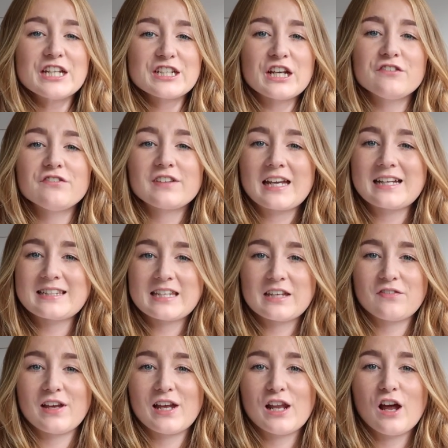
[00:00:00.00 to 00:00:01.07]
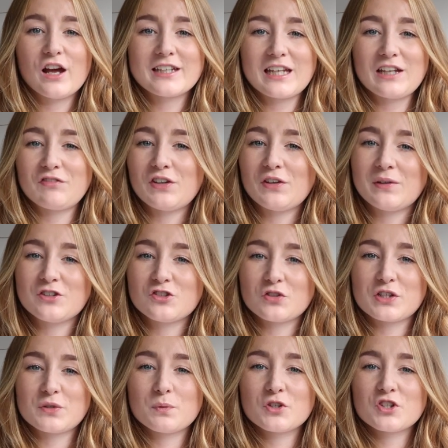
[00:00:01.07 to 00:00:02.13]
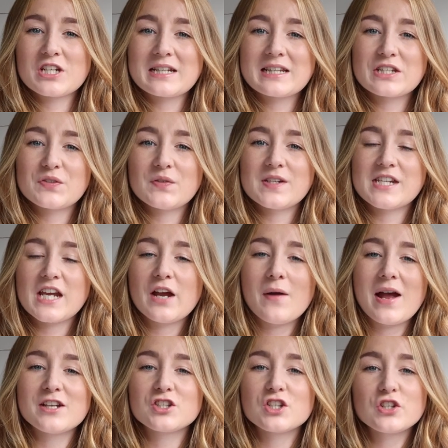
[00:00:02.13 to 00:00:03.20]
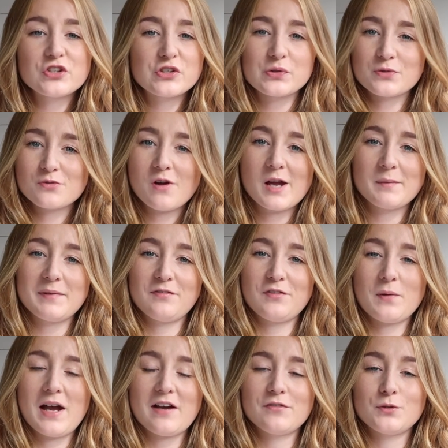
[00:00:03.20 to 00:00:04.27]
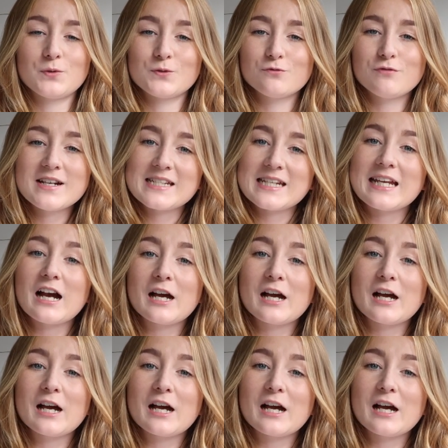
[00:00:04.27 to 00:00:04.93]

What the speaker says: Don't forget to give it a like if you enjoyed watching this video, and do subscribe if you haven't already.